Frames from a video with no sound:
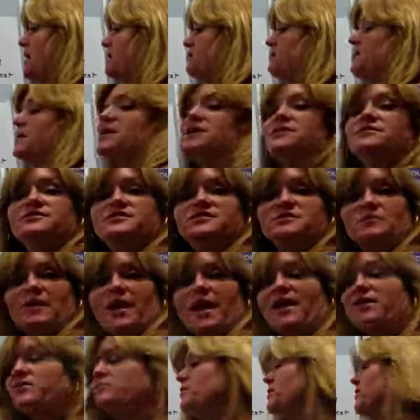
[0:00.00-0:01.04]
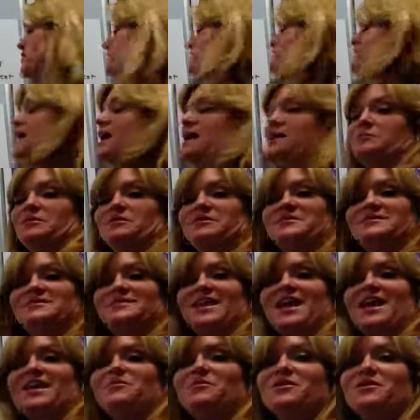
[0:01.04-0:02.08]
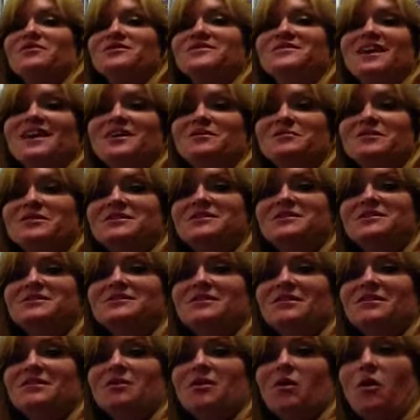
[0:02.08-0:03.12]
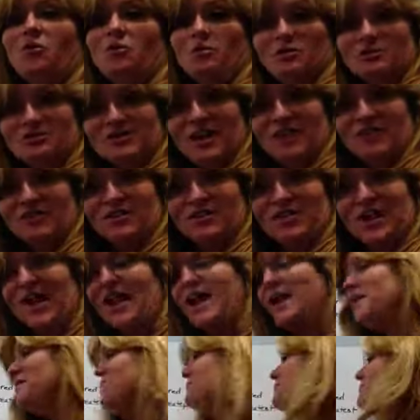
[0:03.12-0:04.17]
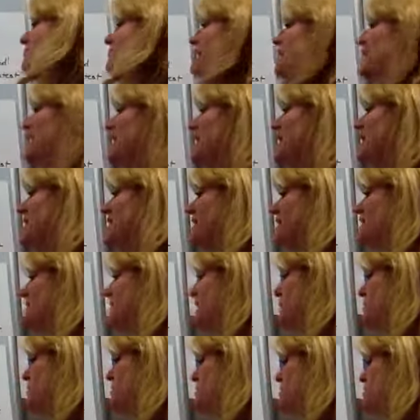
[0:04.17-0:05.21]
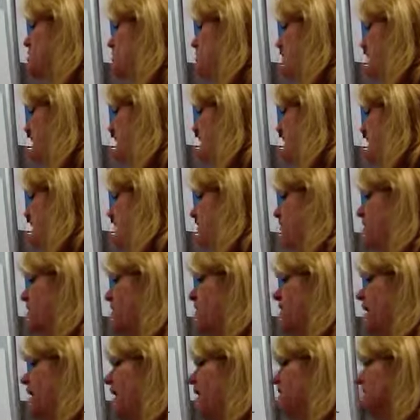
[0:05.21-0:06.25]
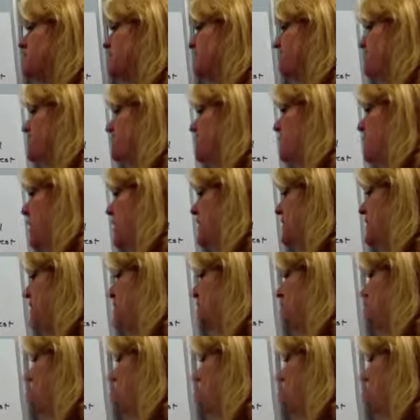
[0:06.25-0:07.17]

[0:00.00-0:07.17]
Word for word: Because it's math, we have assignments, and we have assignments almost every day. The assignments are graded every class. Full credit is